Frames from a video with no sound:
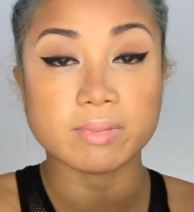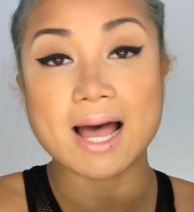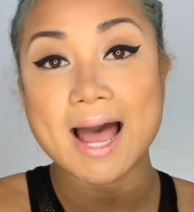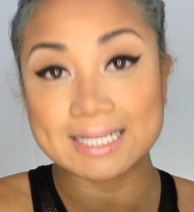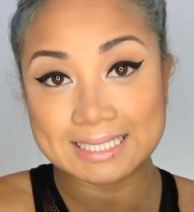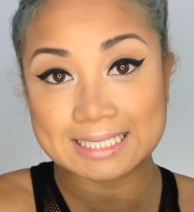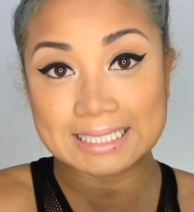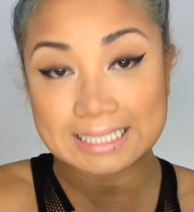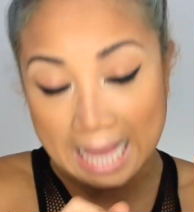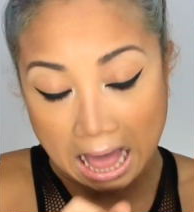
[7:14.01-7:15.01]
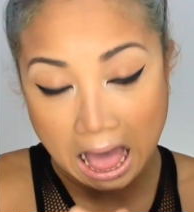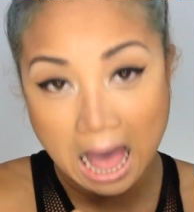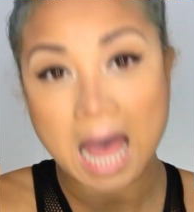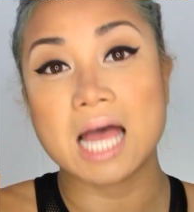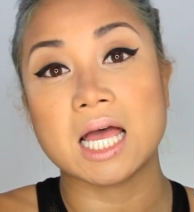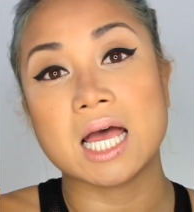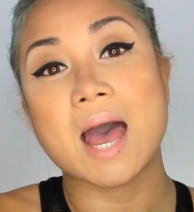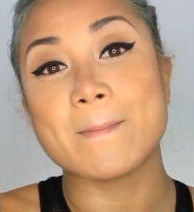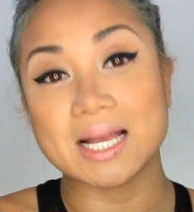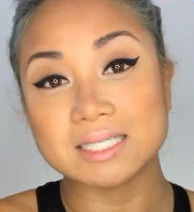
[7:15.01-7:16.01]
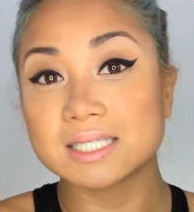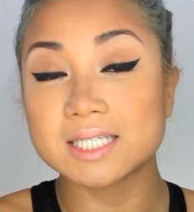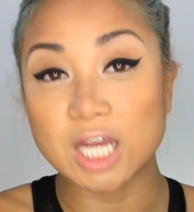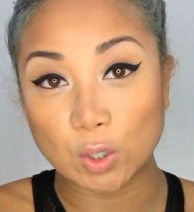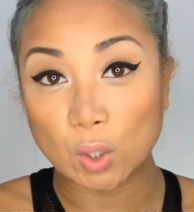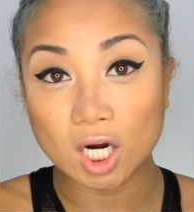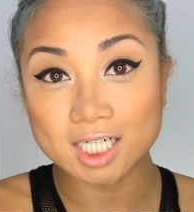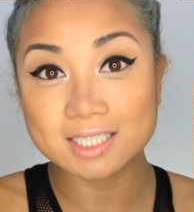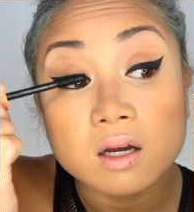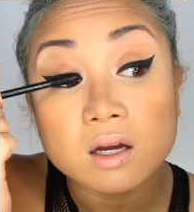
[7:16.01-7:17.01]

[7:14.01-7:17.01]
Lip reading: Blast mascara.